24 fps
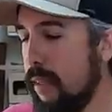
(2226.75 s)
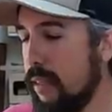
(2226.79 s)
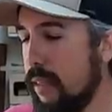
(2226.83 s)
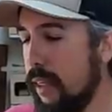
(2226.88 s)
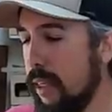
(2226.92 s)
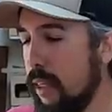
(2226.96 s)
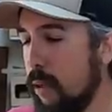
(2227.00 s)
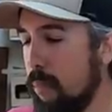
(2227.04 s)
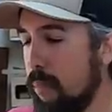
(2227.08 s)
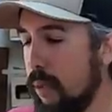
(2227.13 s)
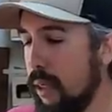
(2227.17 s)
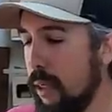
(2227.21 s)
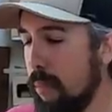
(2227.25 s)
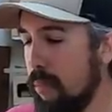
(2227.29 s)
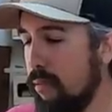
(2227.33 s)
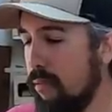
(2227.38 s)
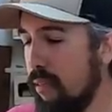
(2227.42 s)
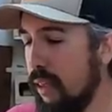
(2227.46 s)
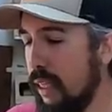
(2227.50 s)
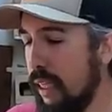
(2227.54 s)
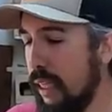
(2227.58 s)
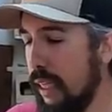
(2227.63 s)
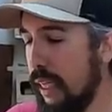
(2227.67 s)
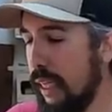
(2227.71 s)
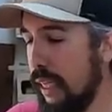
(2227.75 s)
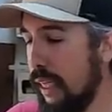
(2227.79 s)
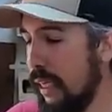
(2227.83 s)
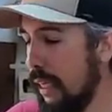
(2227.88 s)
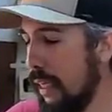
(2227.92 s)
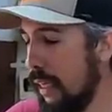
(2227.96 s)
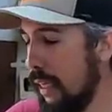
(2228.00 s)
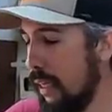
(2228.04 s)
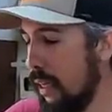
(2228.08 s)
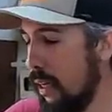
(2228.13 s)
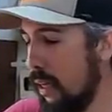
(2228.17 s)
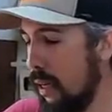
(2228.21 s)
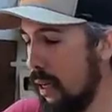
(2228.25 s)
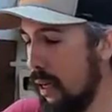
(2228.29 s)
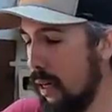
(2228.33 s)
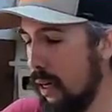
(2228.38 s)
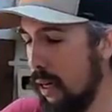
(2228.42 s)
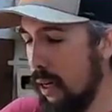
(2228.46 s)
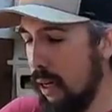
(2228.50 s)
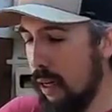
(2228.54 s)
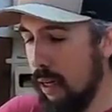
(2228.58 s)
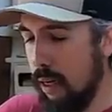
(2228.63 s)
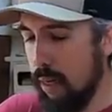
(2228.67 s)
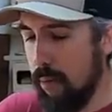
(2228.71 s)
He's got to go pick up a violin.
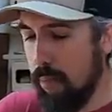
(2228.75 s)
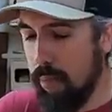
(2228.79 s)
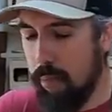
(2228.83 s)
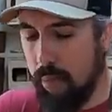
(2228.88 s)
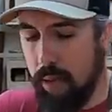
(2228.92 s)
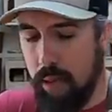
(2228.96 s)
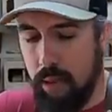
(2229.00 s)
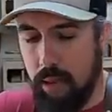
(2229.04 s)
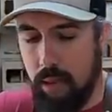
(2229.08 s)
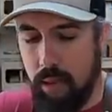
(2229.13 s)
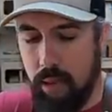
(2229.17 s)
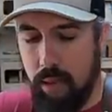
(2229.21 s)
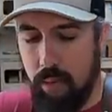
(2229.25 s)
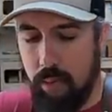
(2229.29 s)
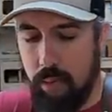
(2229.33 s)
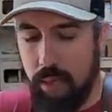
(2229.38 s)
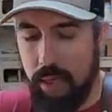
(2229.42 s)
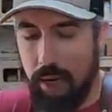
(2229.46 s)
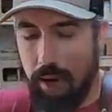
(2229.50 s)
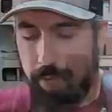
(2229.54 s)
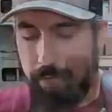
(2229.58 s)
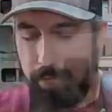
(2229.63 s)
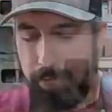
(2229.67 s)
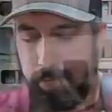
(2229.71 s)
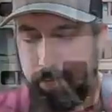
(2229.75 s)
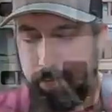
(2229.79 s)
Um, but yeah.